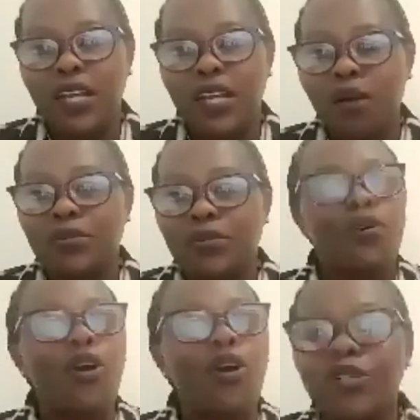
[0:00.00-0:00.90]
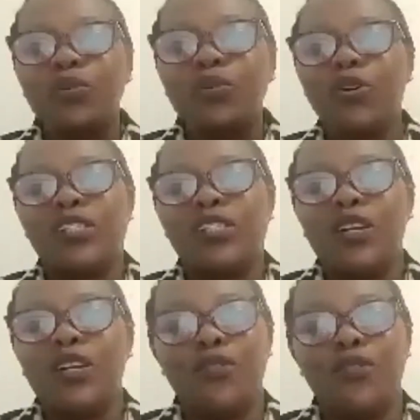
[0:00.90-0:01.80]
So God will not leave
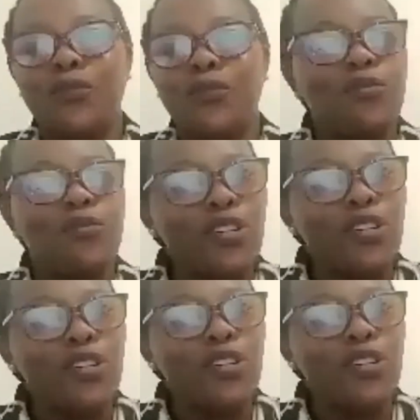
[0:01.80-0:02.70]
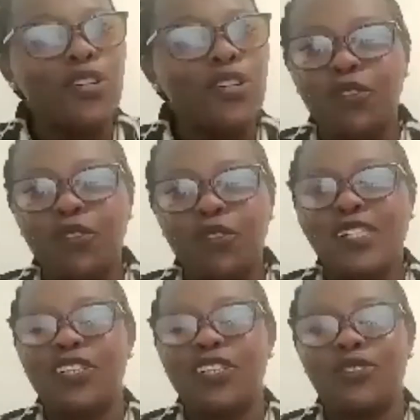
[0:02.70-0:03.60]
you, will not forsake
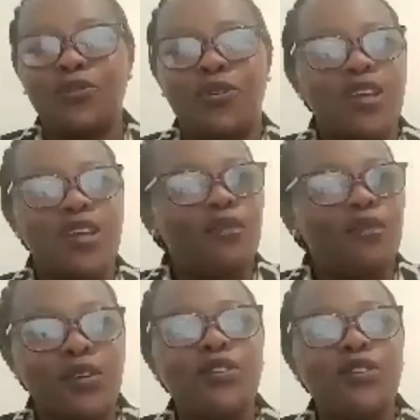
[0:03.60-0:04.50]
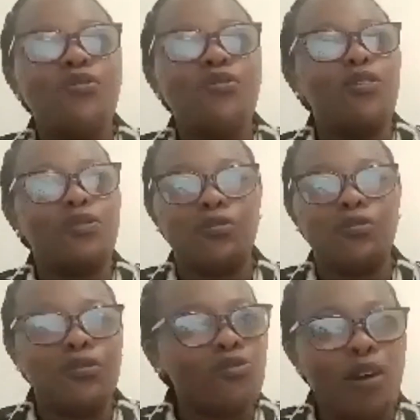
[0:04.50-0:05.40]
you, even when you go through
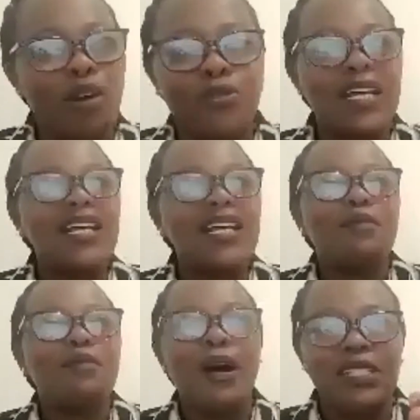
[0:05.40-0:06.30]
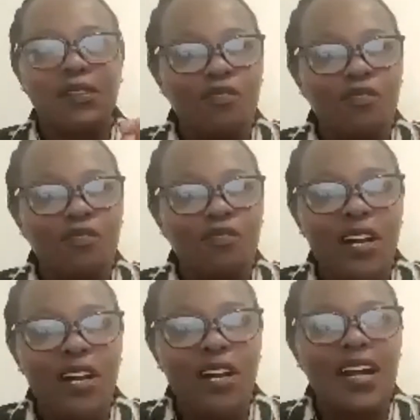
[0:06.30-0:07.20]
troubles, but focus
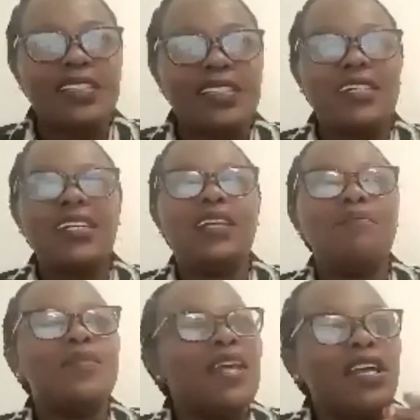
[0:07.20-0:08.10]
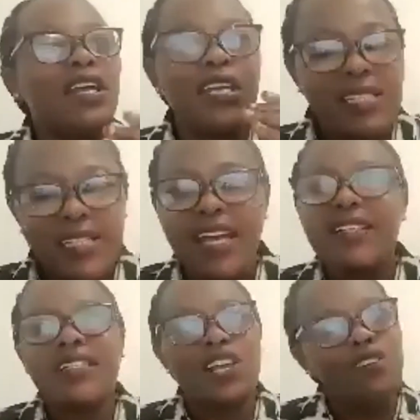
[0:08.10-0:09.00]
in him. He says,
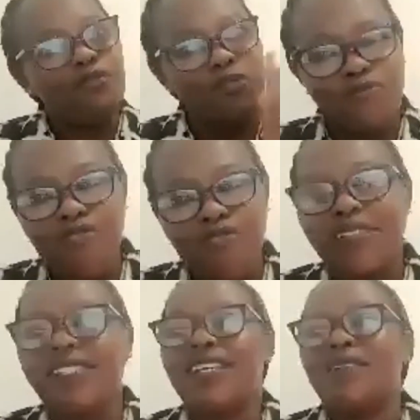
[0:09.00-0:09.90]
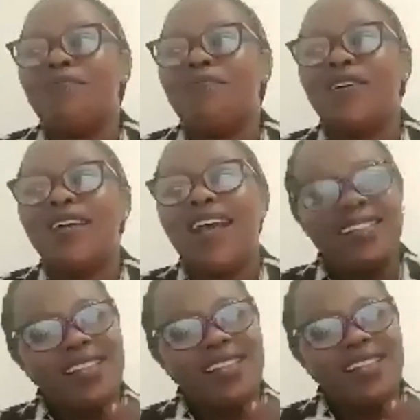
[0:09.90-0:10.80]
if you trust in him,
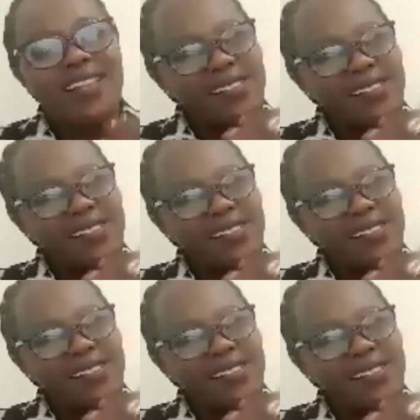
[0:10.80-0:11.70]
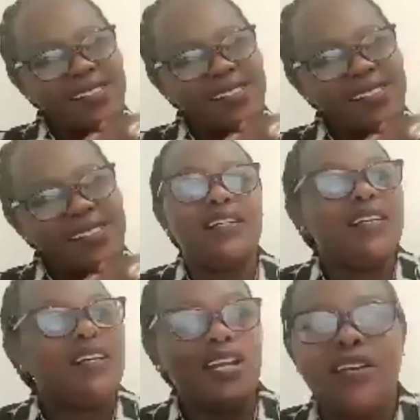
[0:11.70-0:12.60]
that's the covenant,
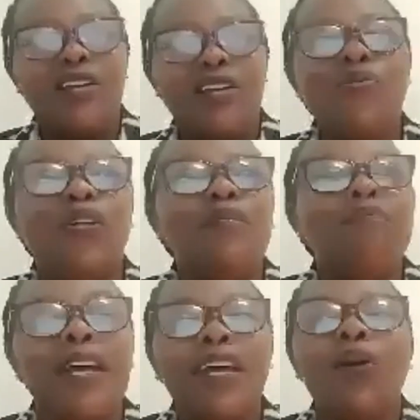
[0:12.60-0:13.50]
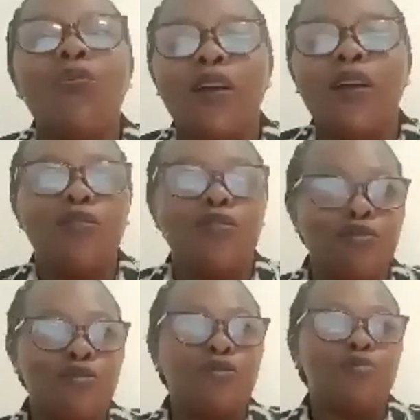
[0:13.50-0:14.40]
he will make a way for
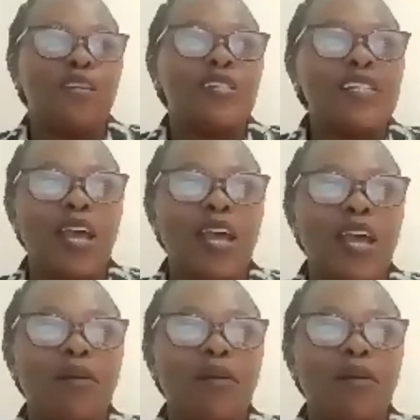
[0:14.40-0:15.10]
you to escape.